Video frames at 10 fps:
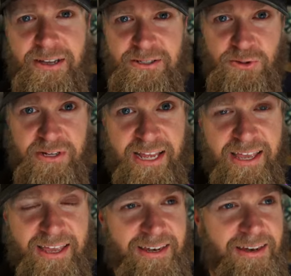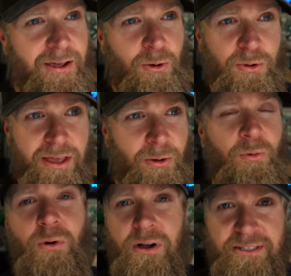So the day ended with that
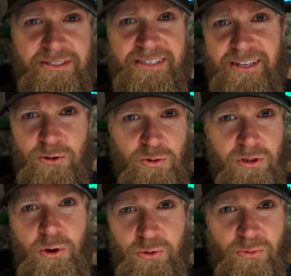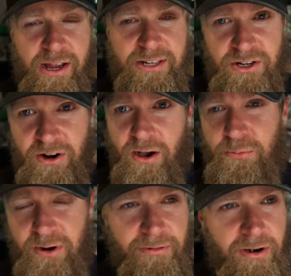one single Lone Ranger
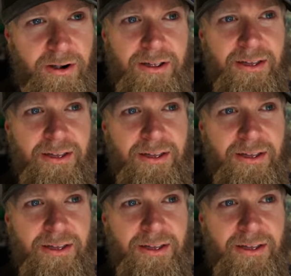upriver.